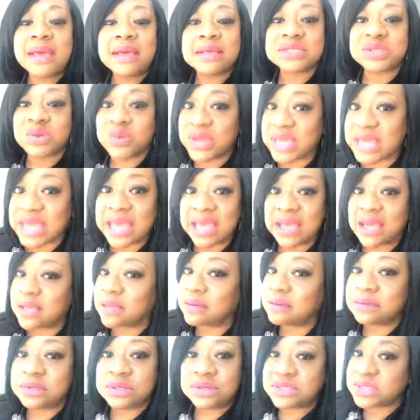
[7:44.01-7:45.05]
So
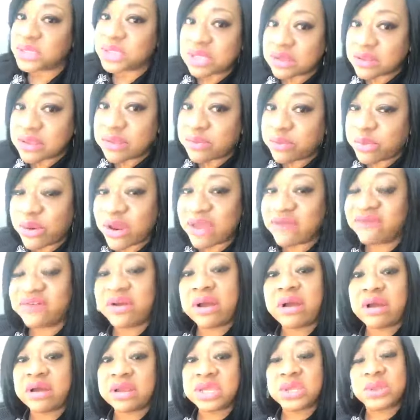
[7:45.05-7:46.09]
again, you still didn't pray for
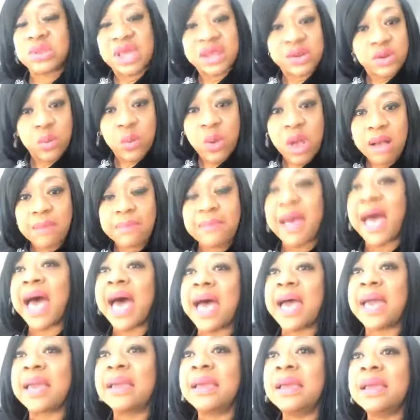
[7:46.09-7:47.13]
her. You let her walk
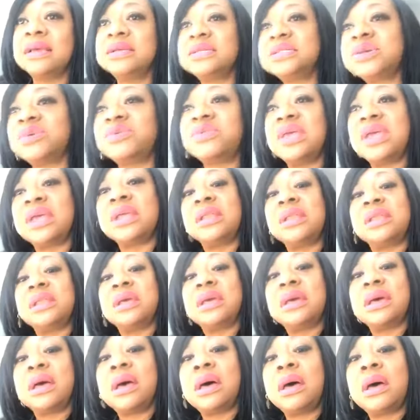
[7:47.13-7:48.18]
by. So then,
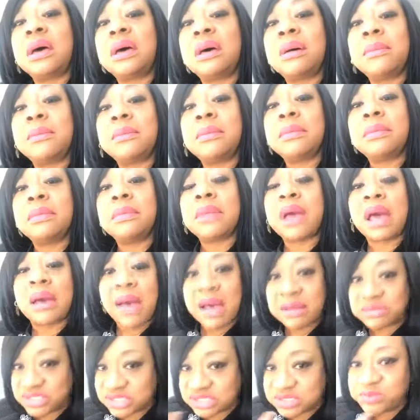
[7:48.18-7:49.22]

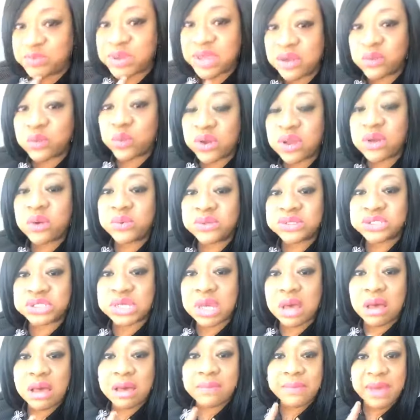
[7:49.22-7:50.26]
I'm just being real with
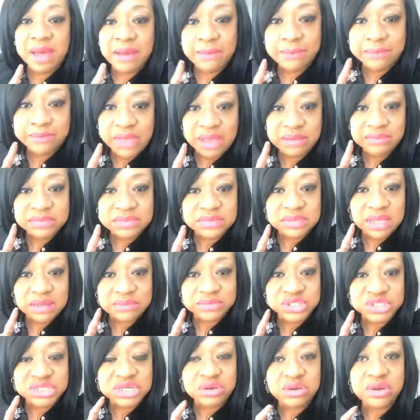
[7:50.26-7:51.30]
y'all. I'm
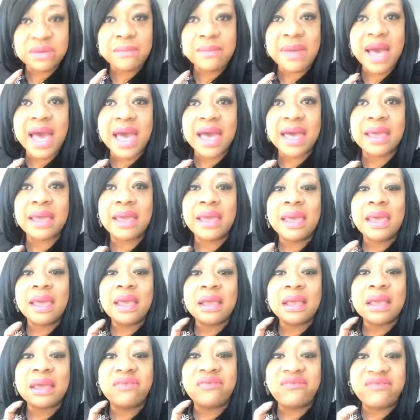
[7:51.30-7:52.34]
sharing my
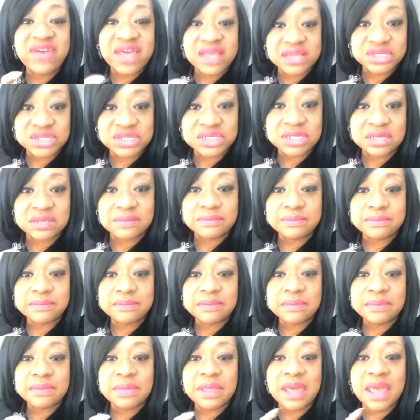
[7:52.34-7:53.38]
confession
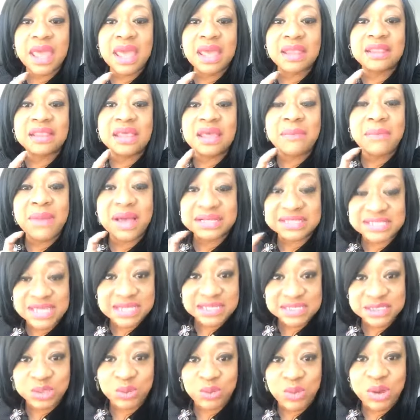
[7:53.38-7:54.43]
and then my
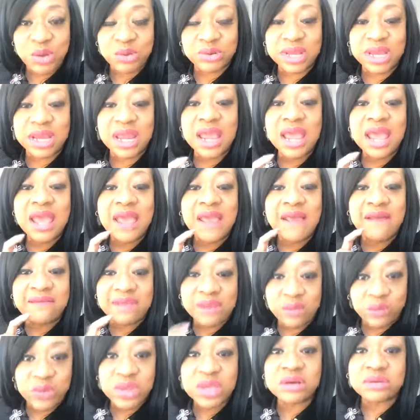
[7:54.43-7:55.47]
testimony. And
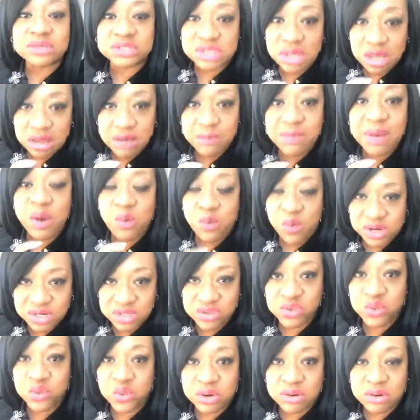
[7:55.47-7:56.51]
then we're going to talk about what in
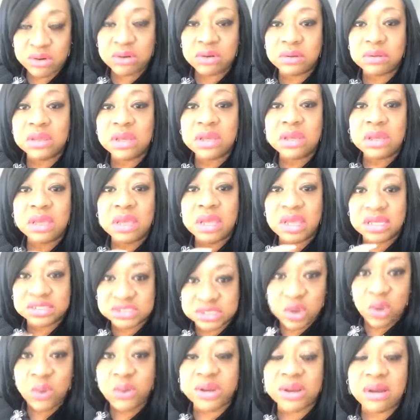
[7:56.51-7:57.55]
the world is
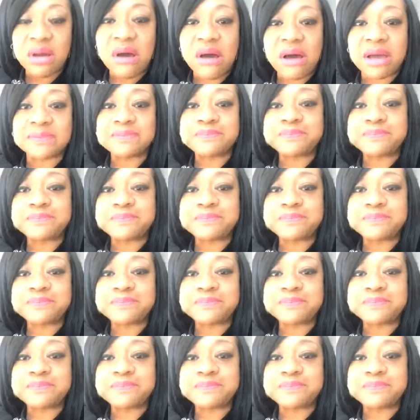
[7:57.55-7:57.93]
going on.